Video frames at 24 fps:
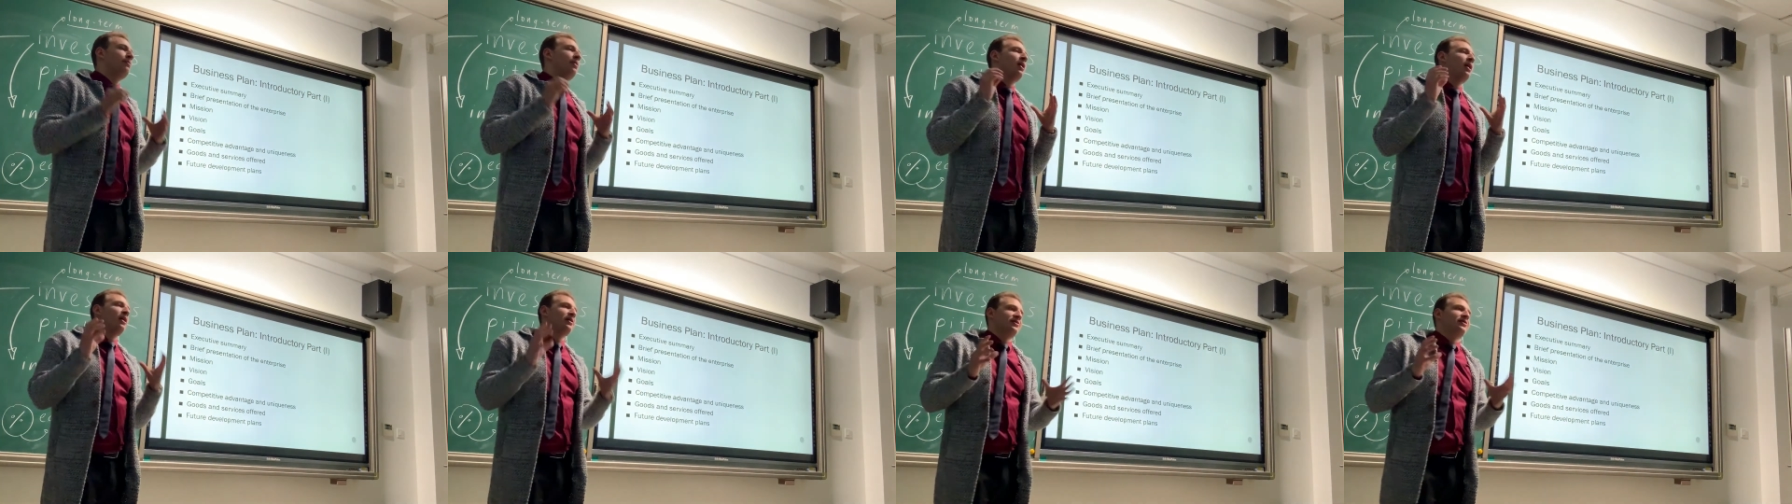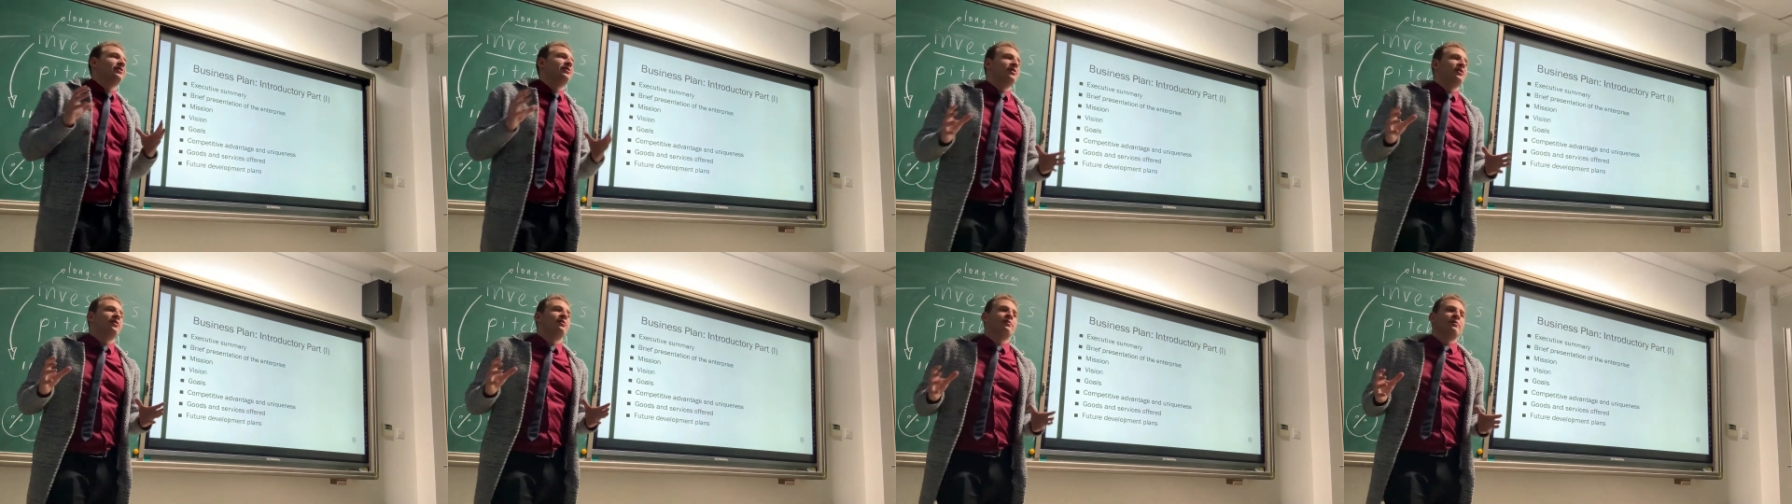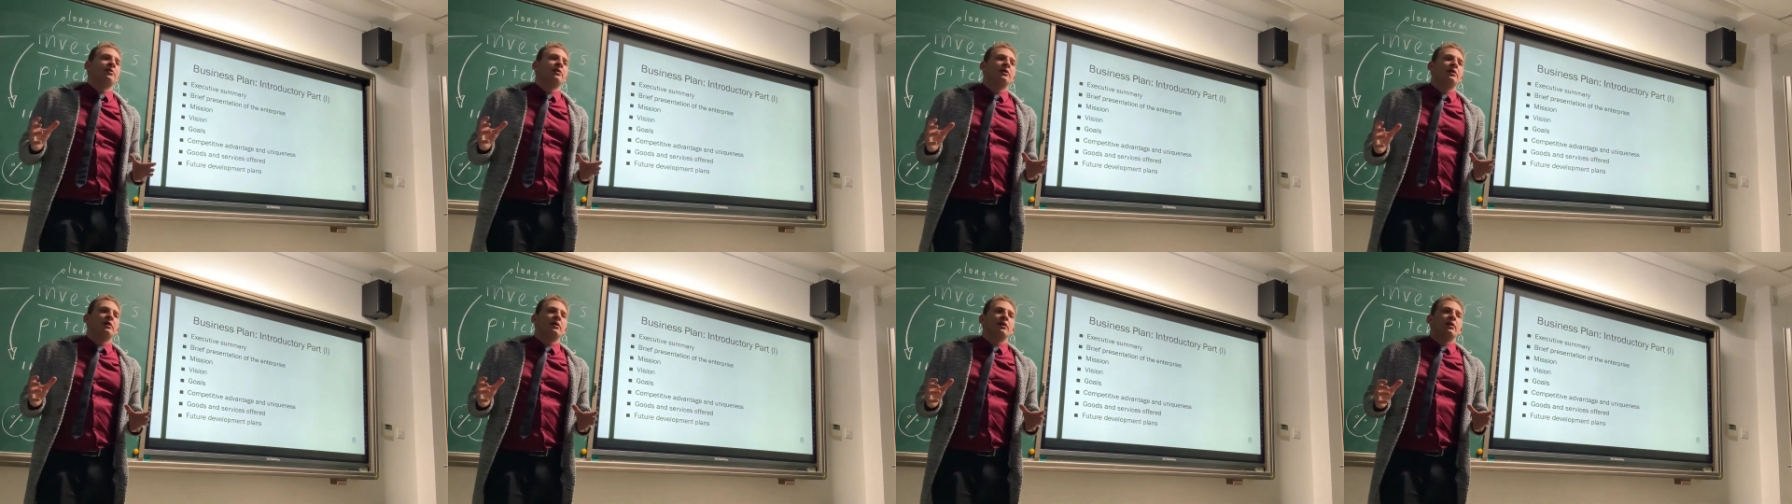positive
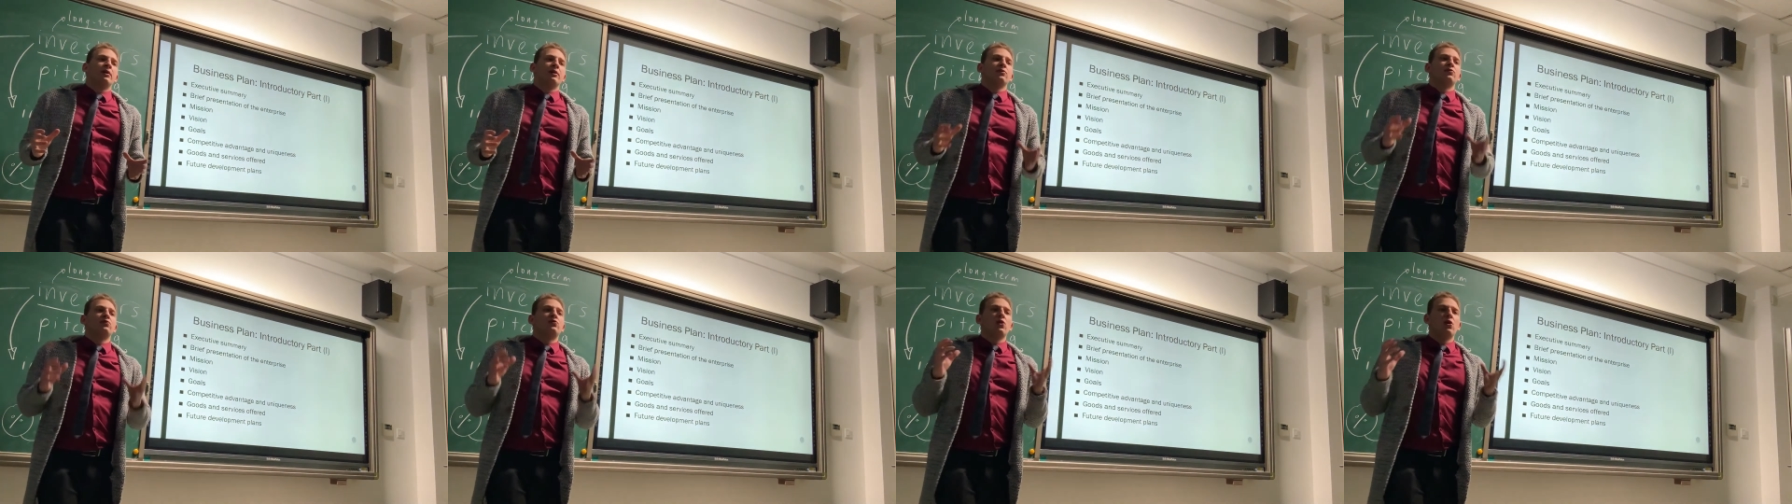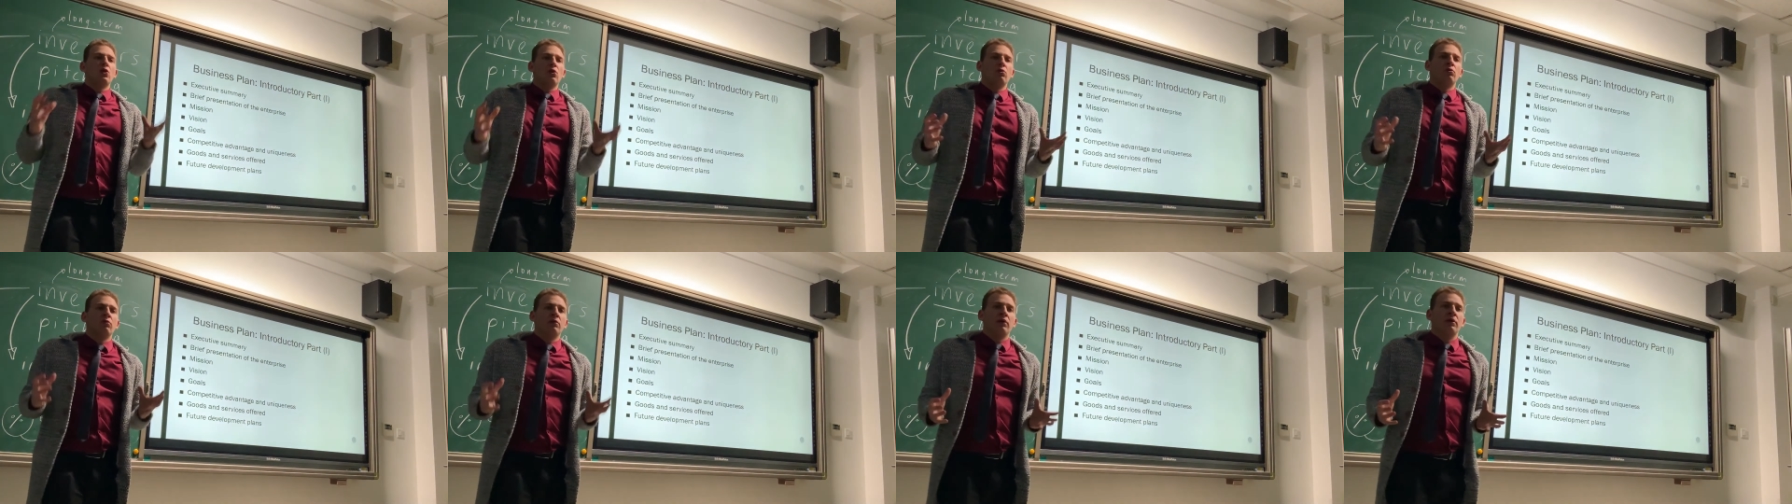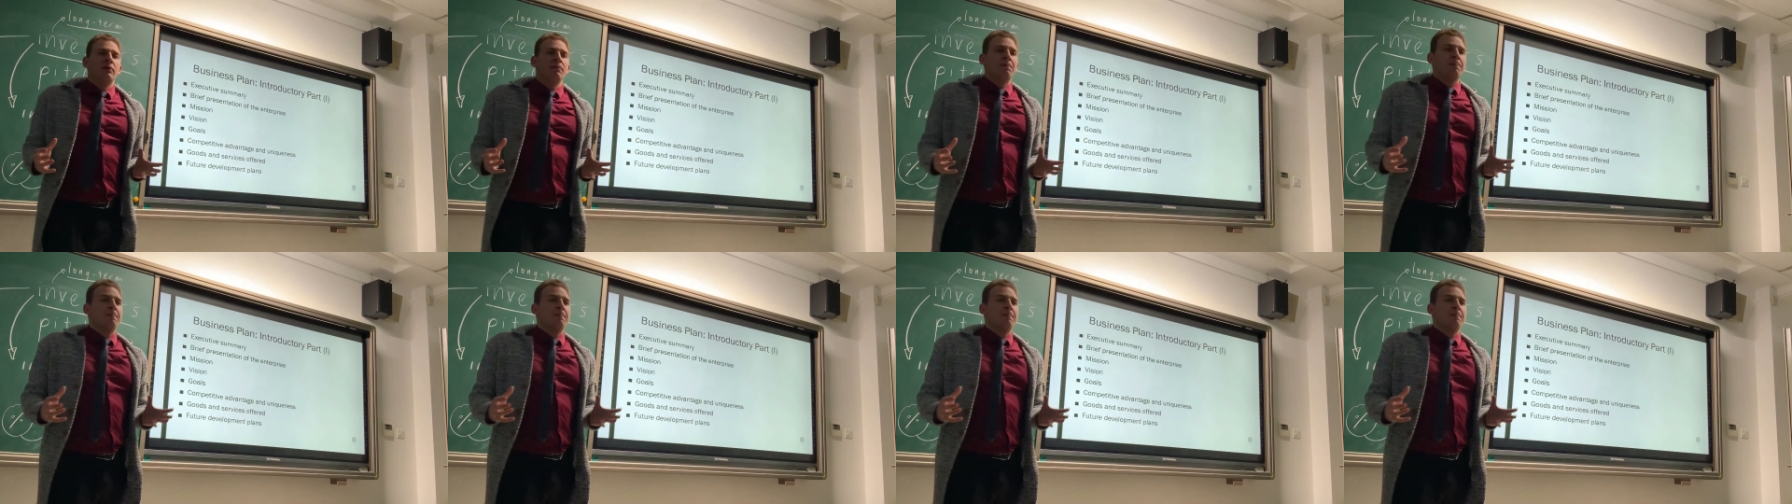tone.